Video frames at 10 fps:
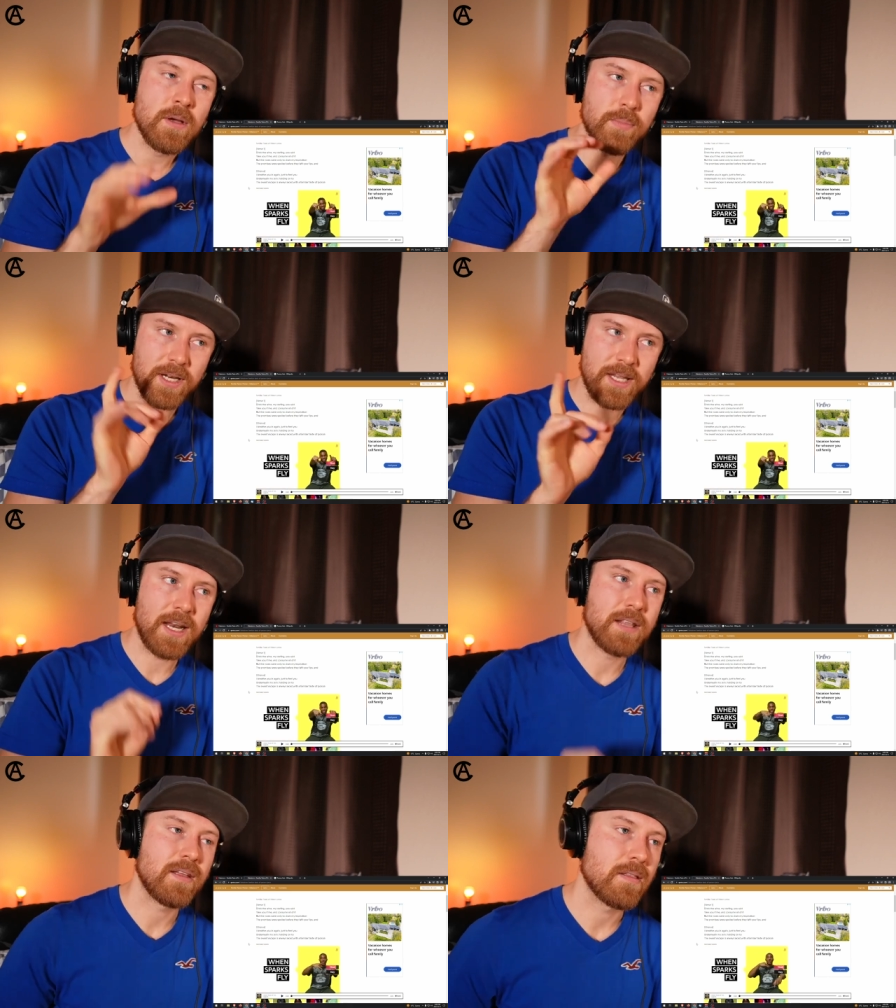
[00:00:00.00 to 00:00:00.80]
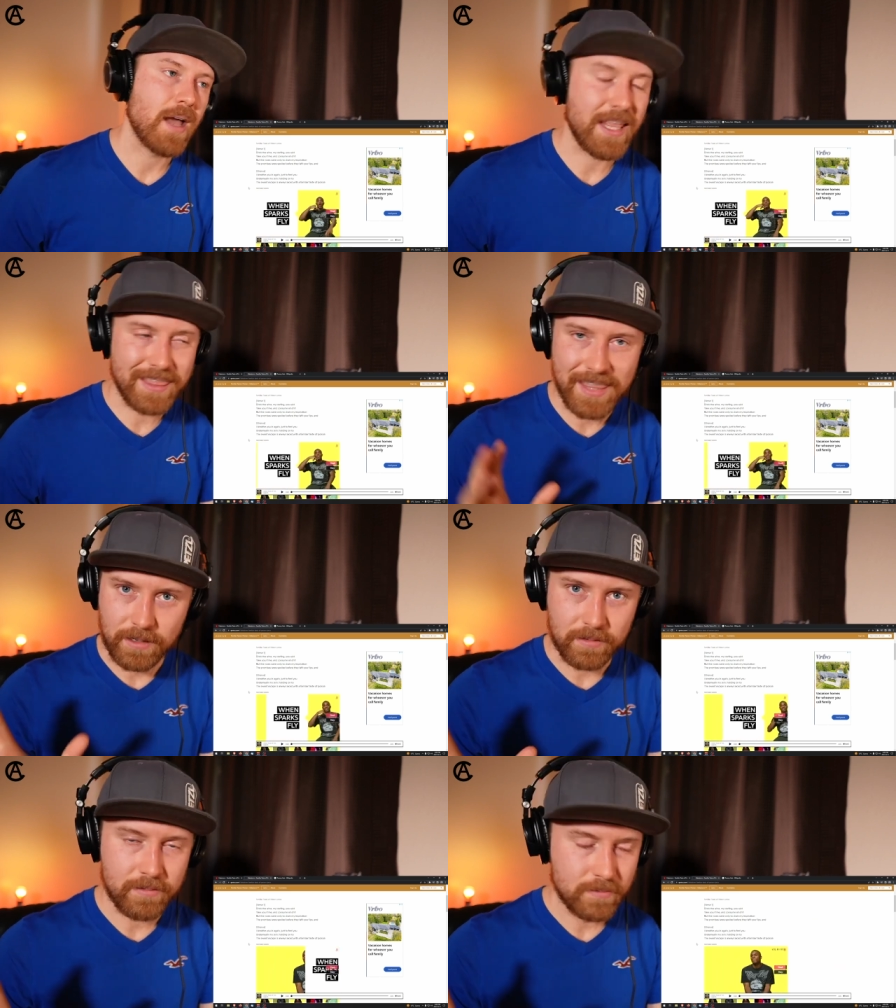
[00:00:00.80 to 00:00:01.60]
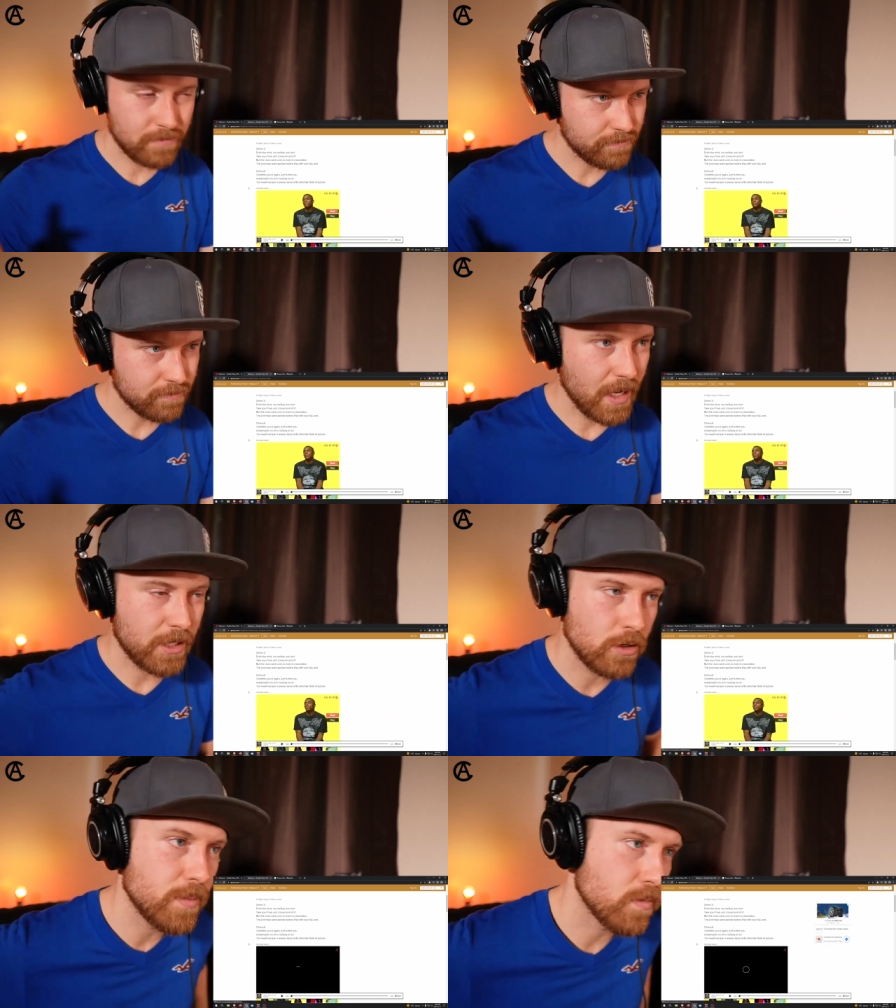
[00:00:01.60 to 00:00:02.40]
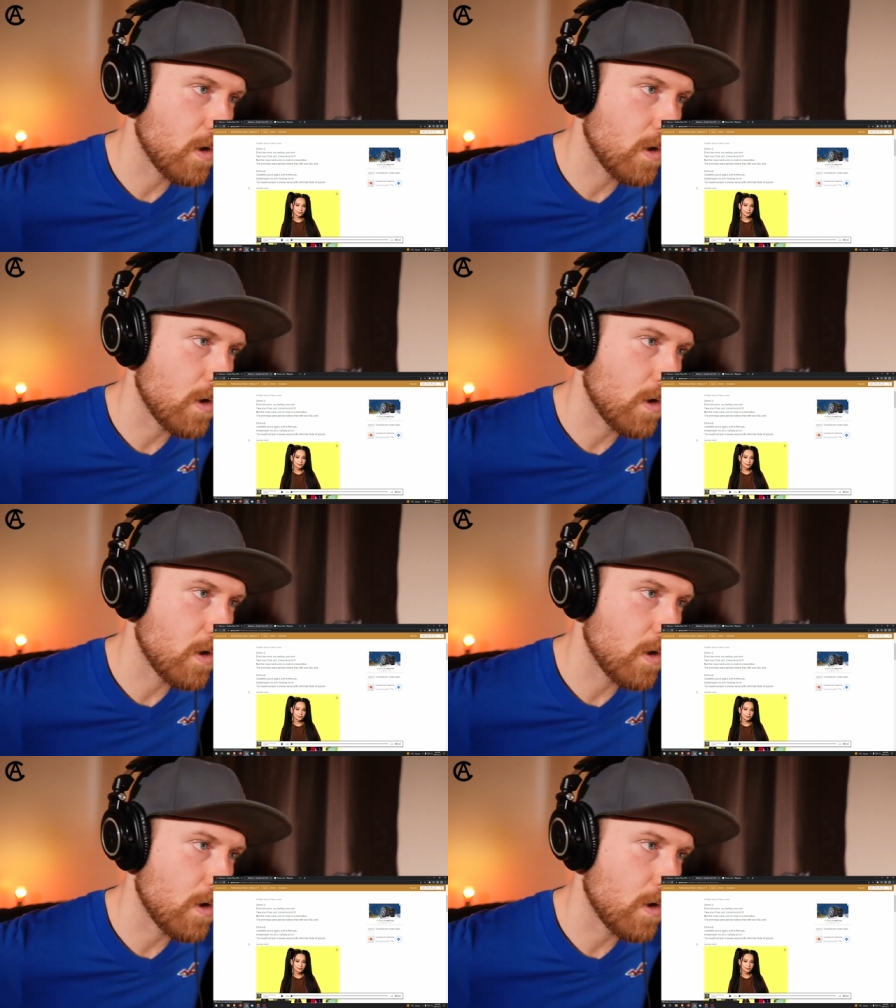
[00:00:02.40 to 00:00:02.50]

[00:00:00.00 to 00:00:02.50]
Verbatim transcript: But again, I think I think I could be